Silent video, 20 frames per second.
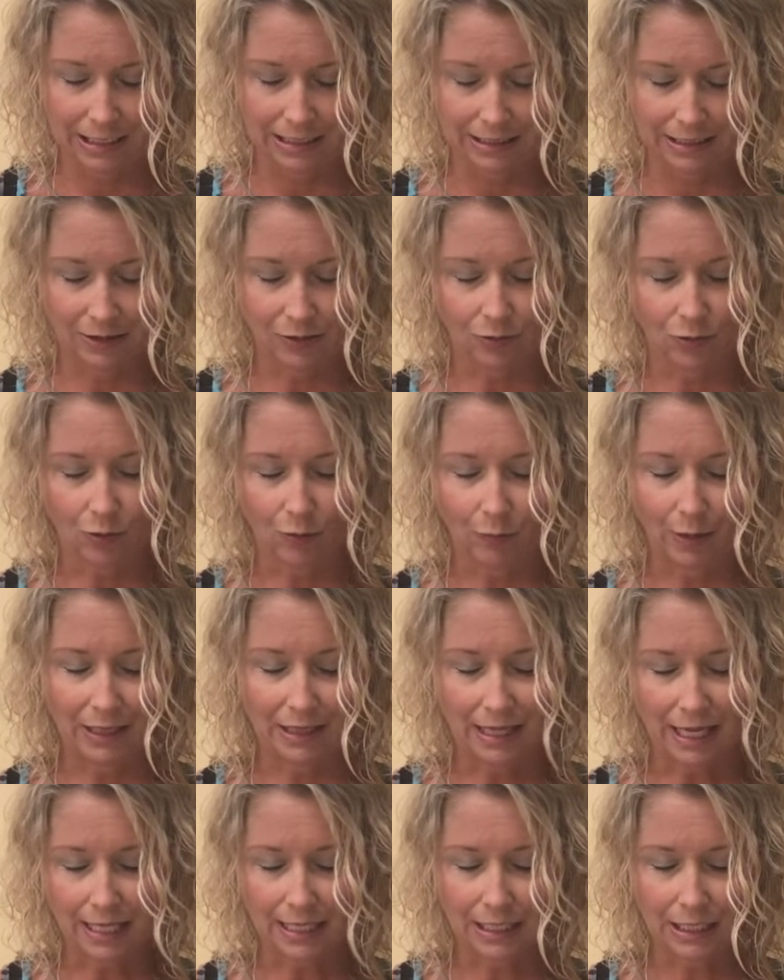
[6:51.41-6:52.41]
Dear Lord, we
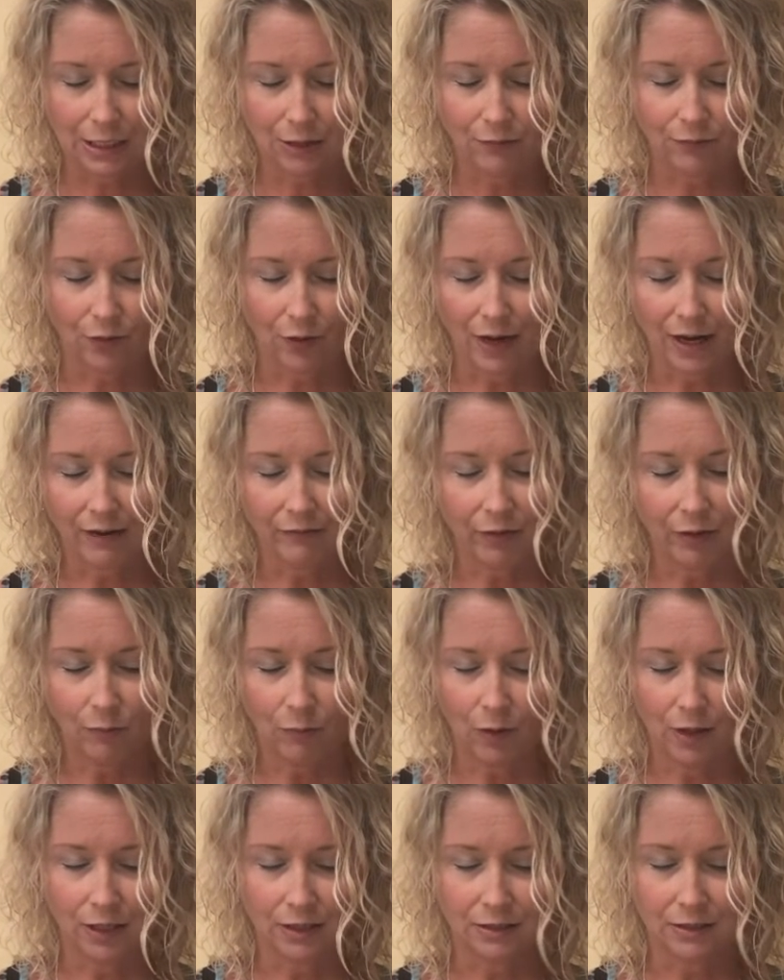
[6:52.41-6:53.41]
thank you for
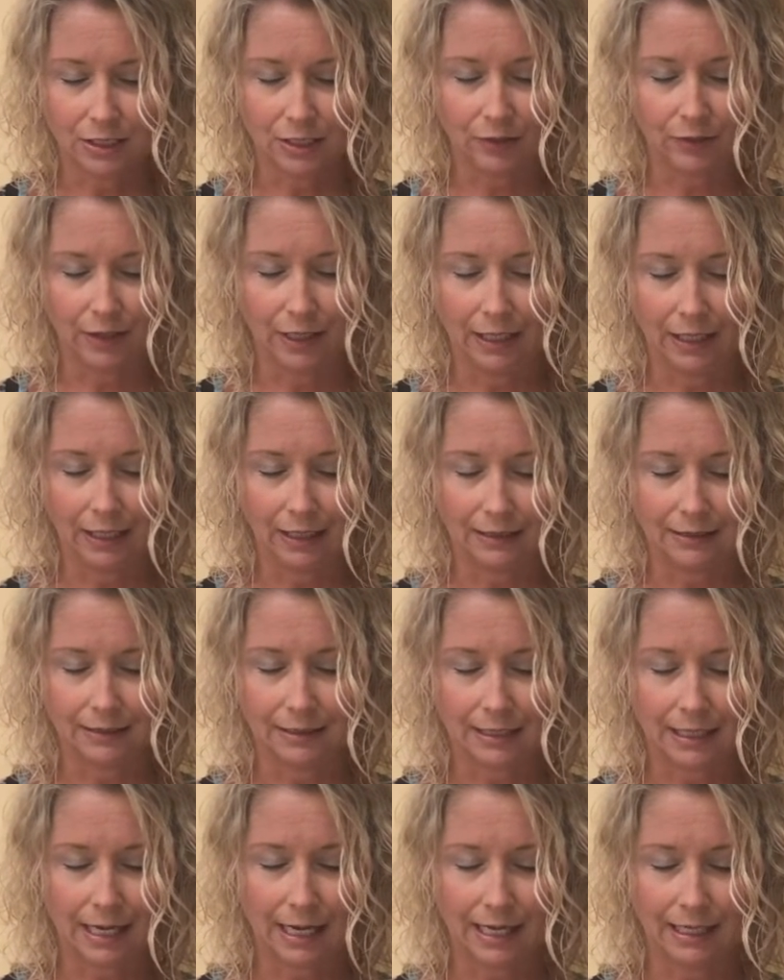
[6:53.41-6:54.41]
everyone tuning in
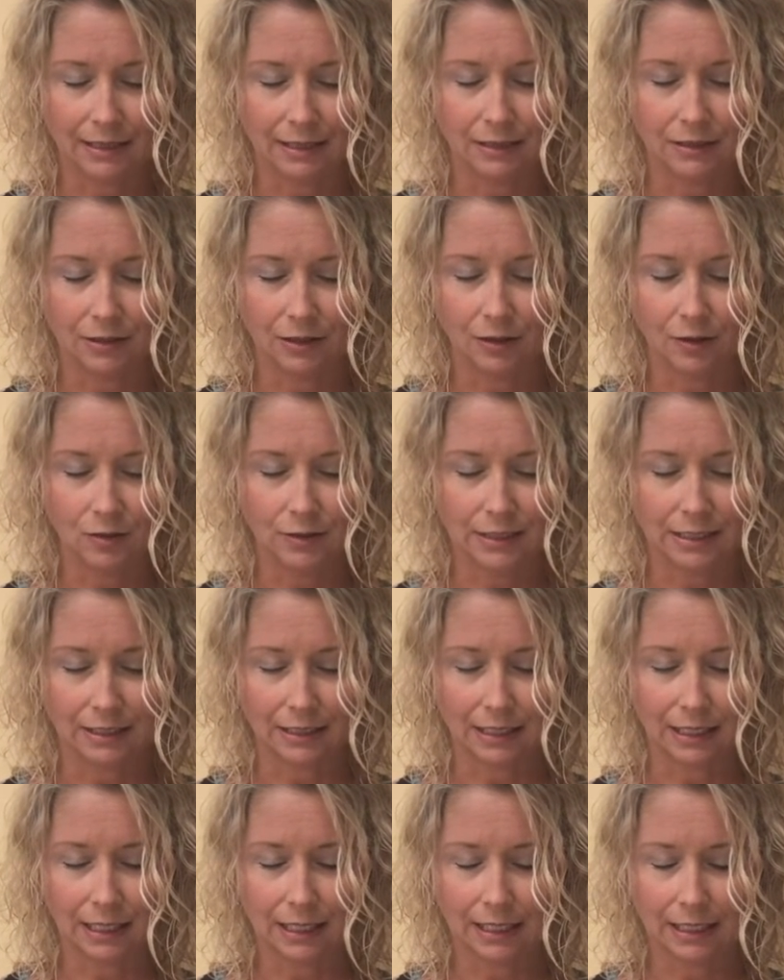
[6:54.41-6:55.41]
today, the adults and the
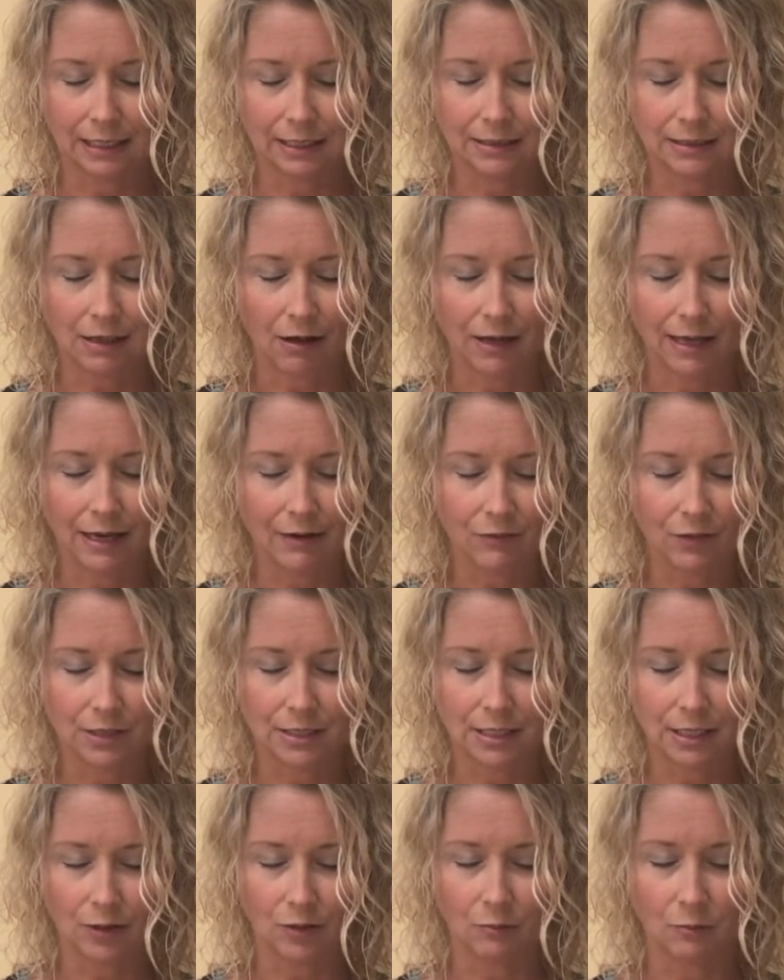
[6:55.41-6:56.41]
kids, every
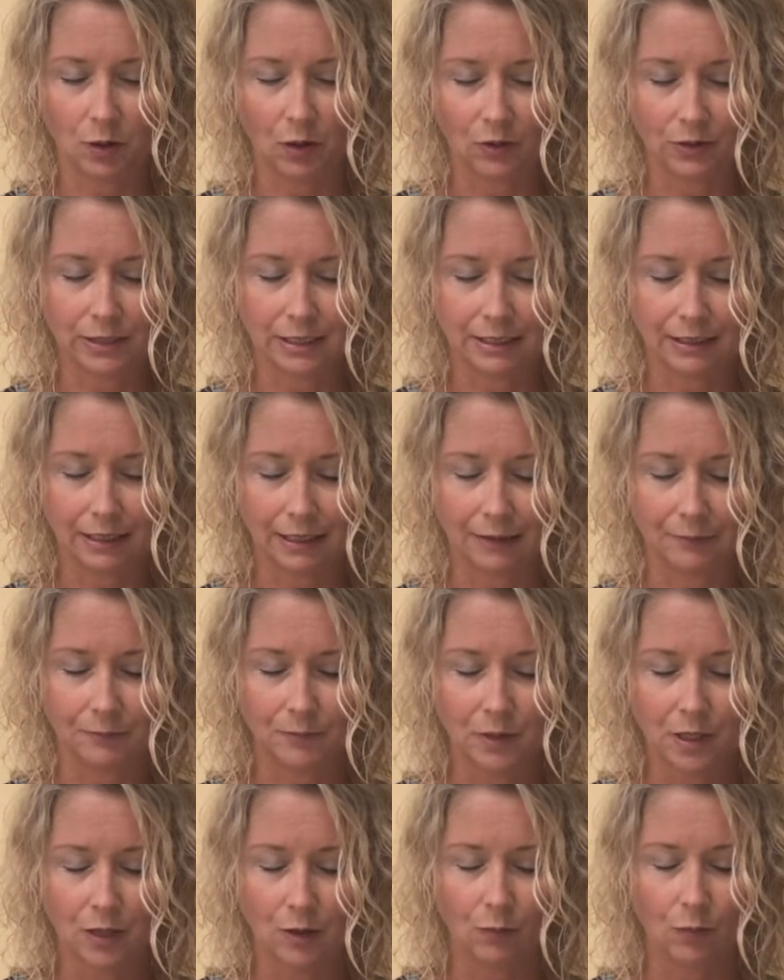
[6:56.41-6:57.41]
single person, and
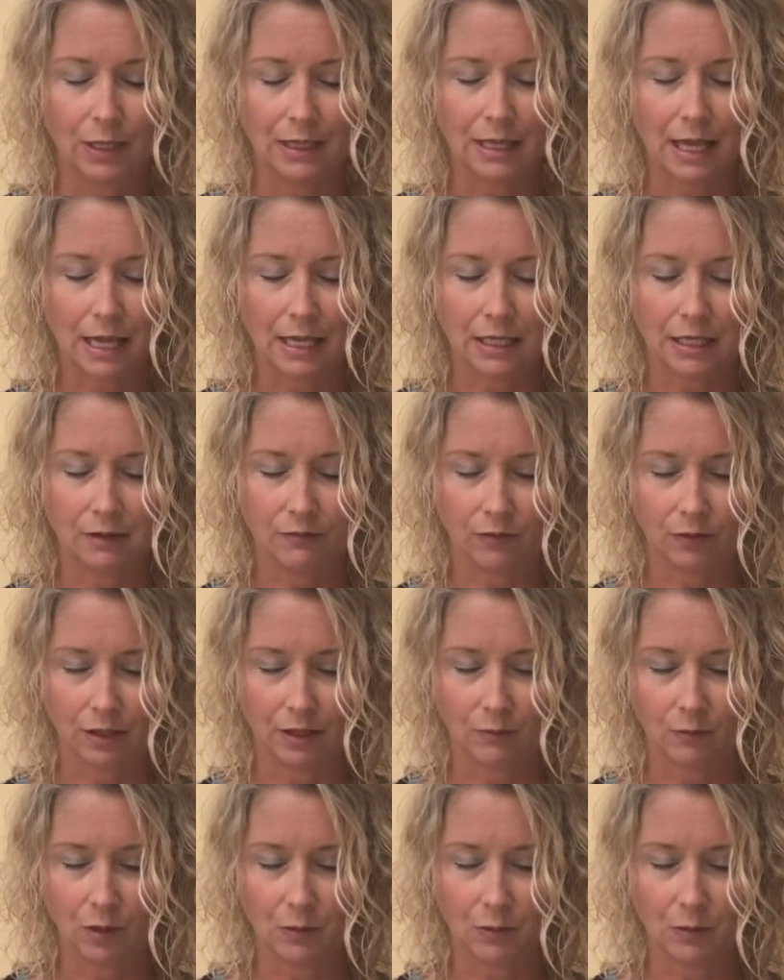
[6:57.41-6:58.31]
we thank you for them.